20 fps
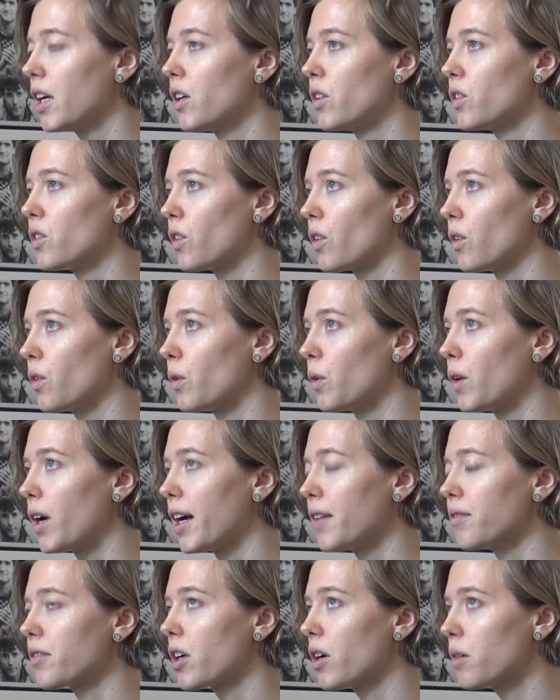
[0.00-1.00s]
So
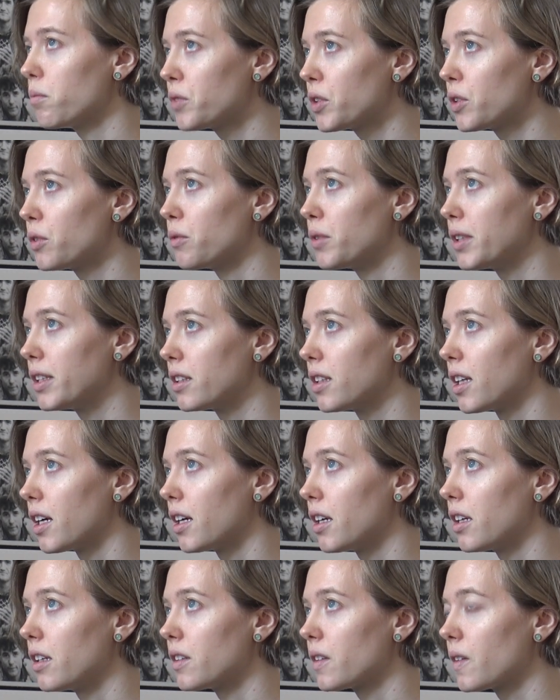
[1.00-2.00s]
I've come to
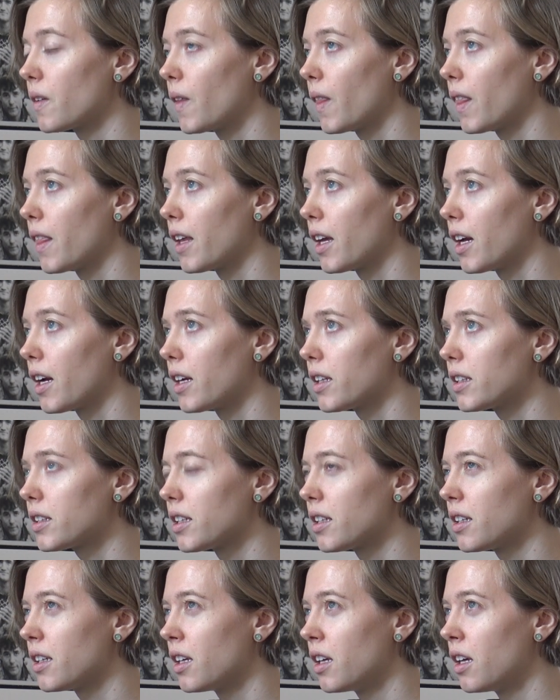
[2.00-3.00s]
realize that
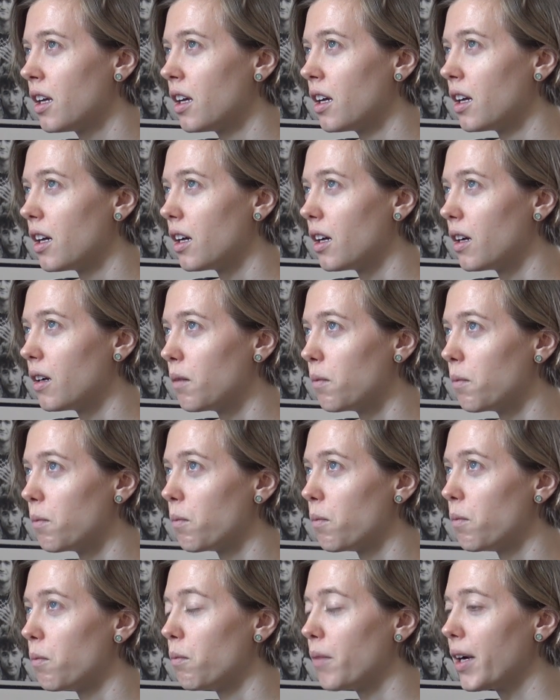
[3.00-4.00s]

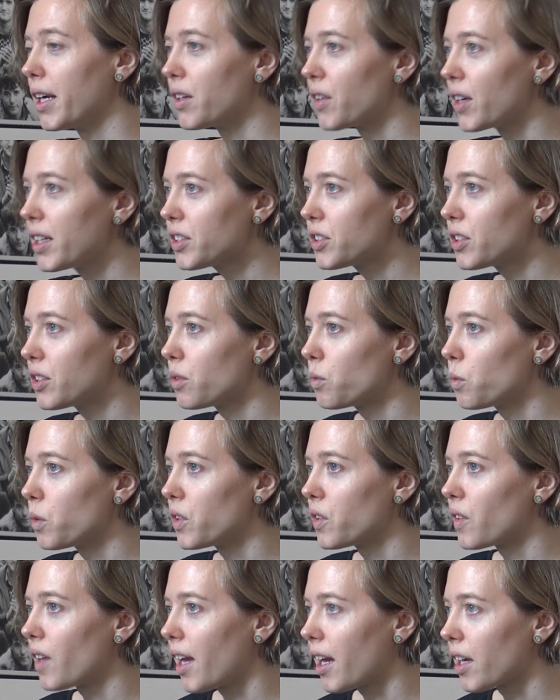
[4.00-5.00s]
migration
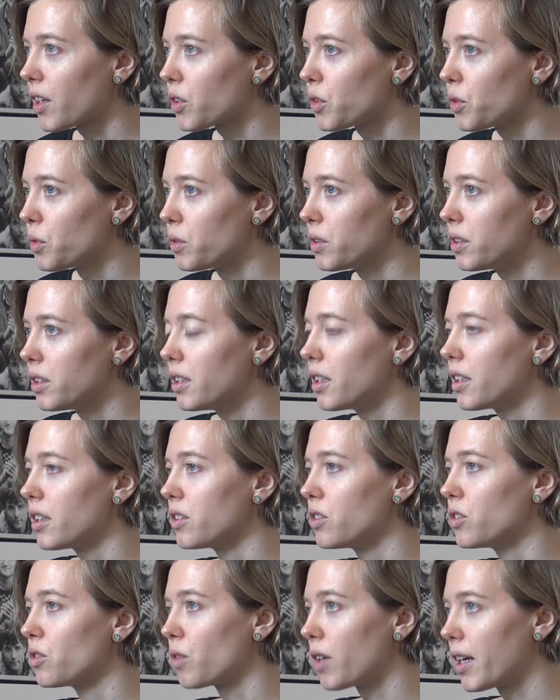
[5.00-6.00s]
was actually
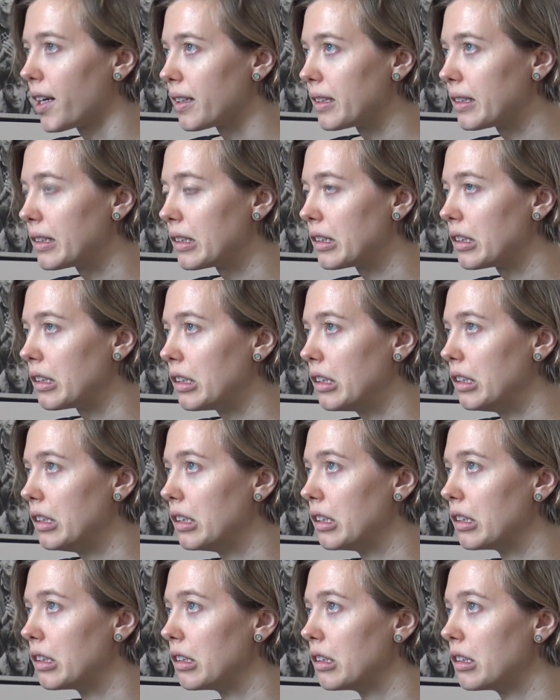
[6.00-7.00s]
addressed
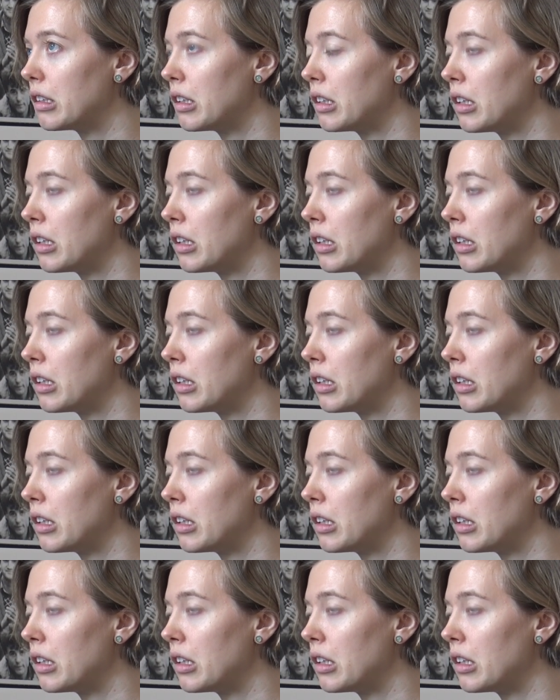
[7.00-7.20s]
in